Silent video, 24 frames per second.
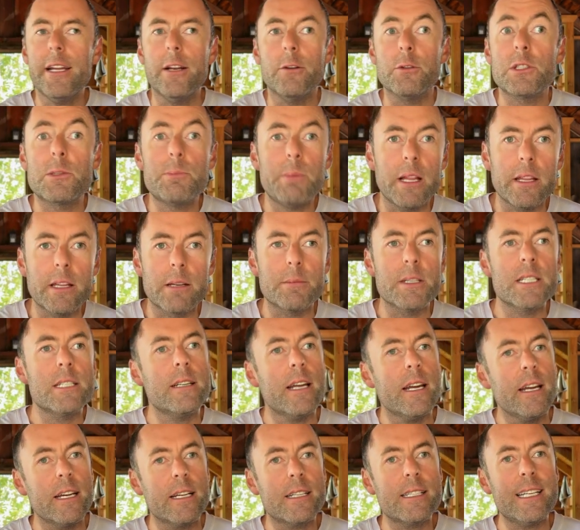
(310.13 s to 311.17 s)
spelling
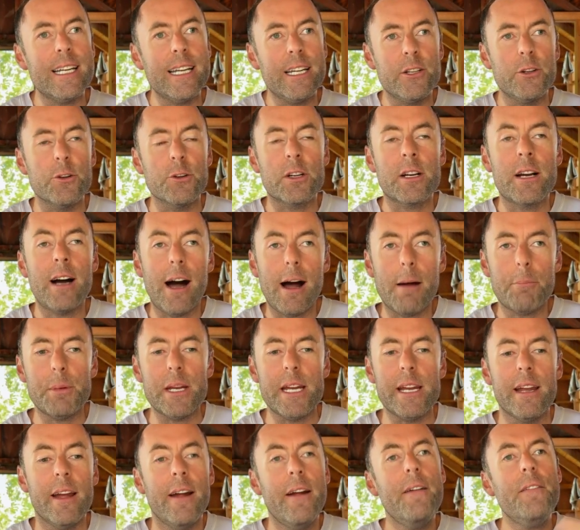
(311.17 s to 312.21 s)
mistakes in your
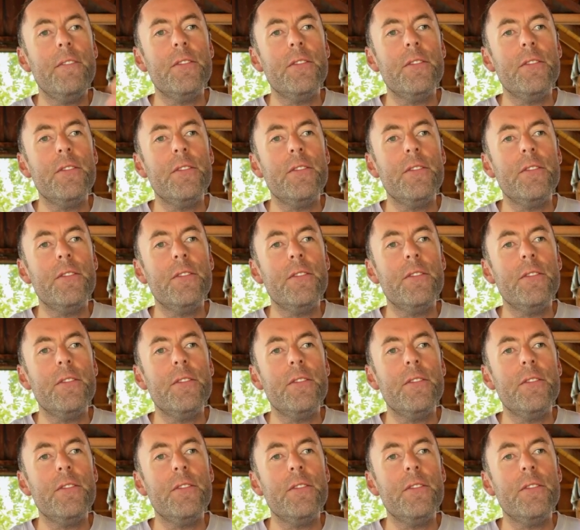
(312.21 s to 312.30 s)
copy,